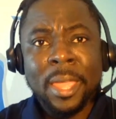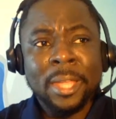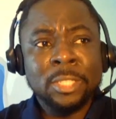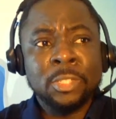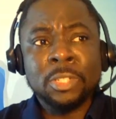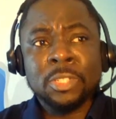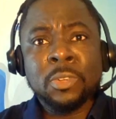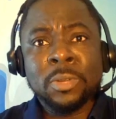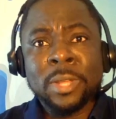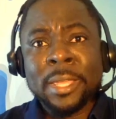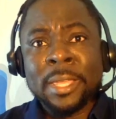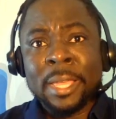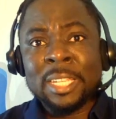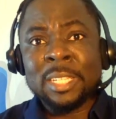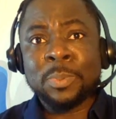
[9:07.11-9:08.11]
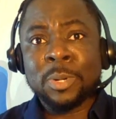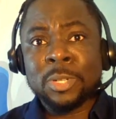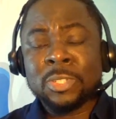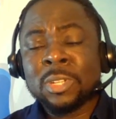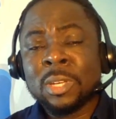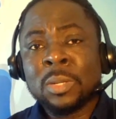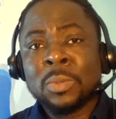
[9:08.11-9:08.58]
and just don't engage
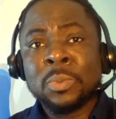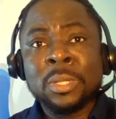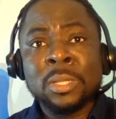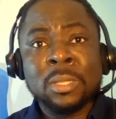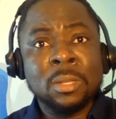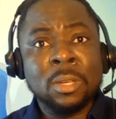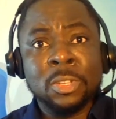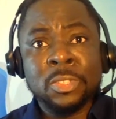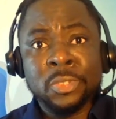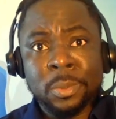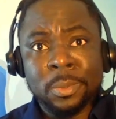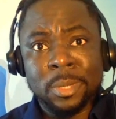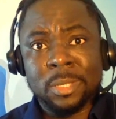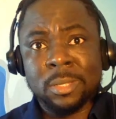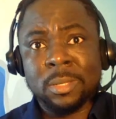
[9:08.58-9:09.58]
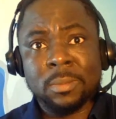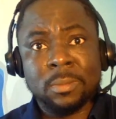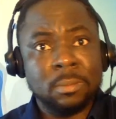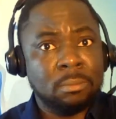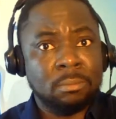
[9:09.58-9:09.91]
personally with consumers